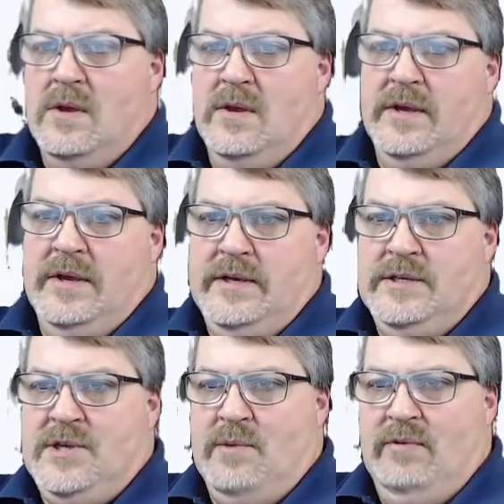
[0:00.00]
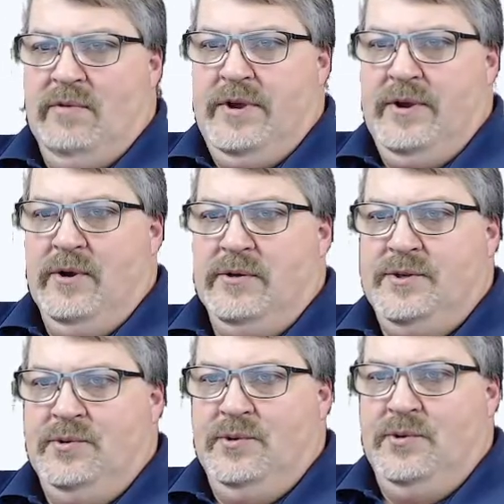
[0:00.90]
is come over here
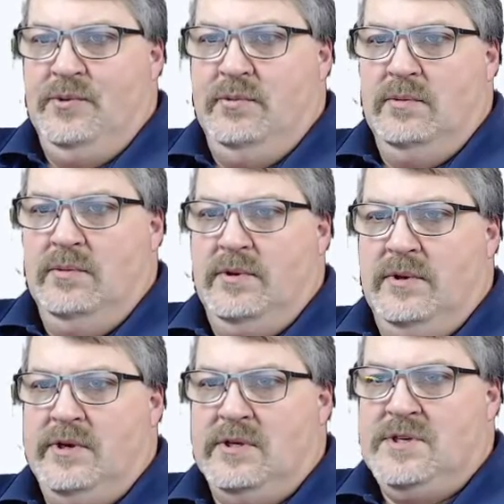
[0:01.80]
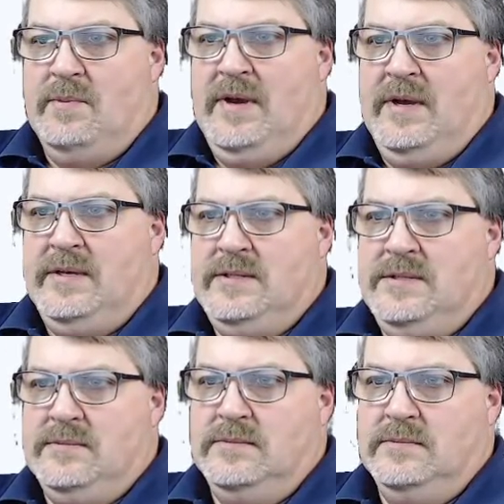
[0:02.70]
to customize,
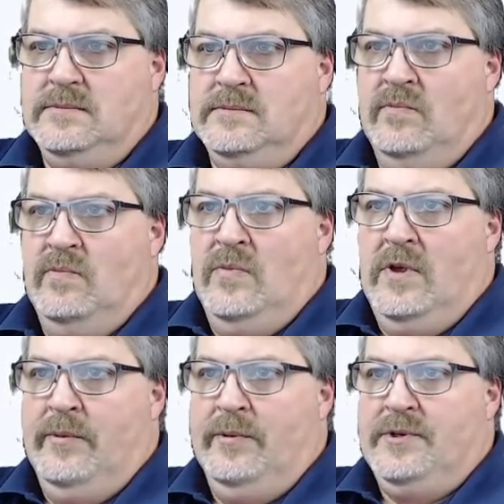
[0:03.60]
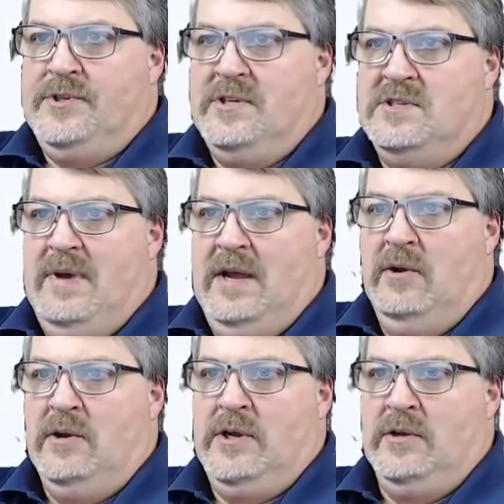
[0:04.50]
and we're going to change the
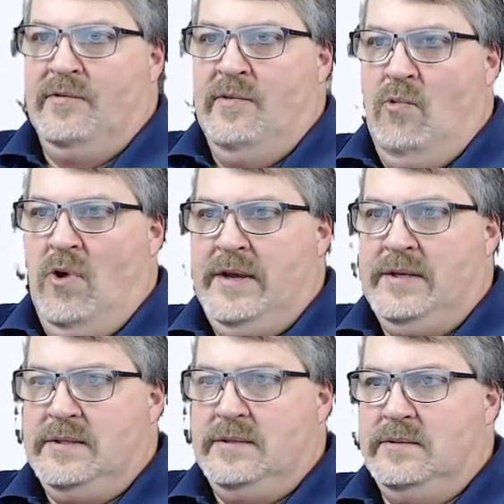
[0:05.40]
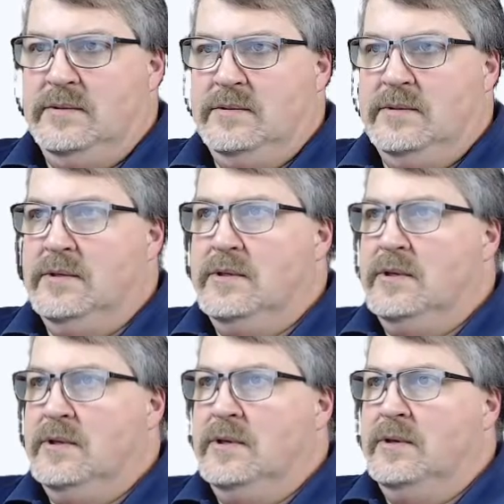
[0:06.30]
background color from white
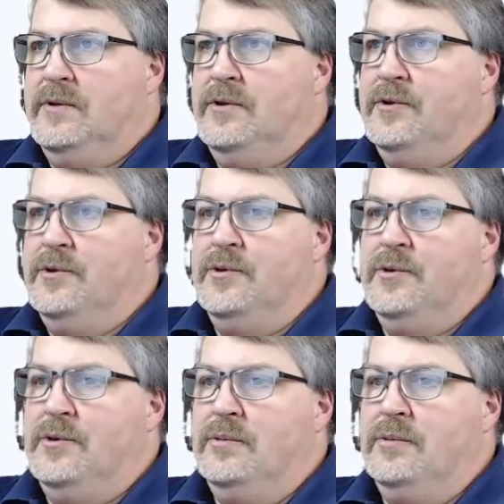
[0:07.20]
to,